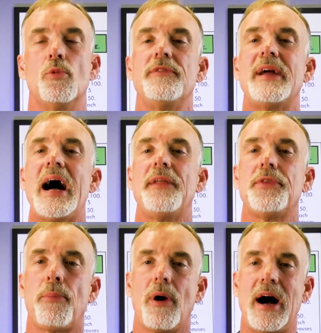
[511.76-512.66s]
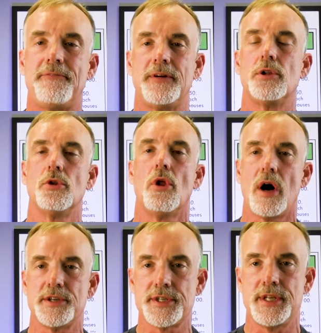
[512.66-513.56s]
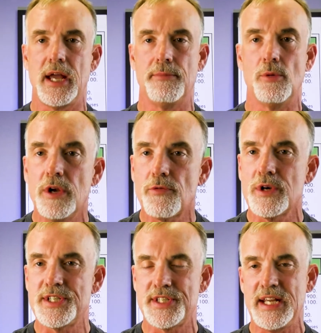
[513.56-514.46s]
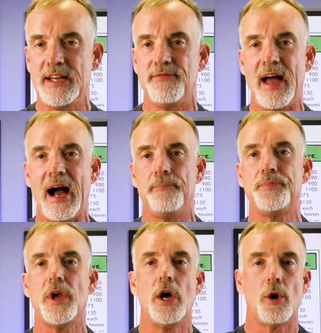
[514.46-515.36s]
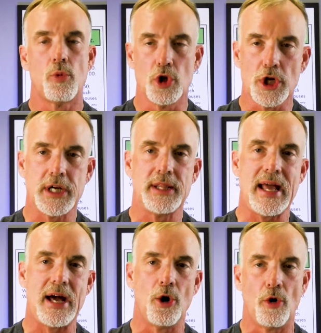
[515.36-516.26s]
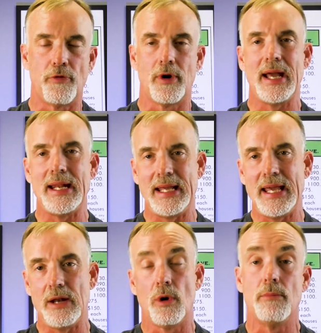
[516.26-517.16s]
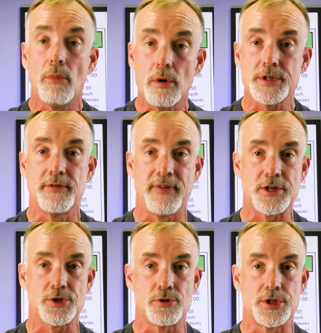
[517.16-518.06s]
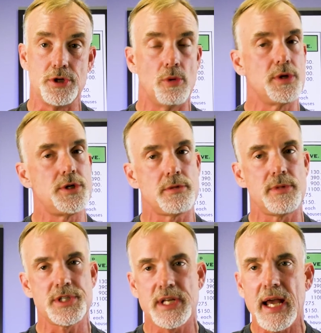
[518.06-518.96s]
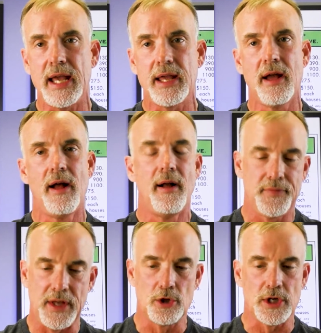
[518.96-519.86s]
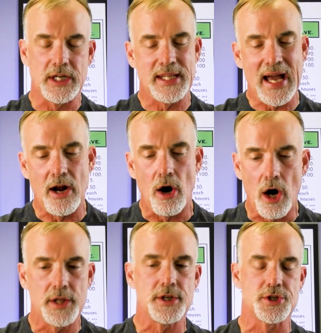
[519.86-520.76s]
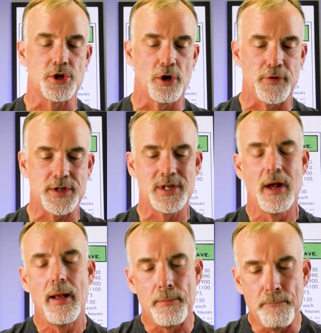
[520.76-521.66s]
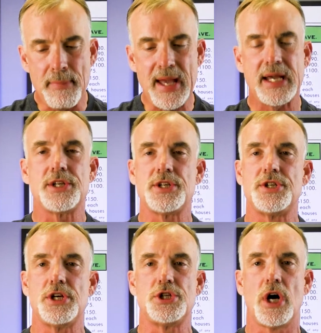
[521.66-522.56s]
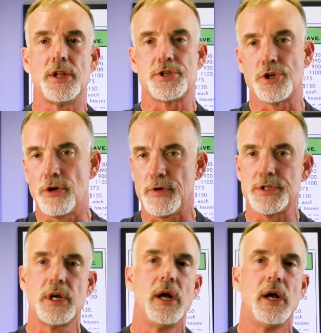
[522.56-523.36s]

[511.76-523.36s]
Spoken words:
We've got the profit and loss statement. We've received that. We're looking that over, and again, what most investors do, which is a mistake, they look at that on the surface, make a decision on the surface,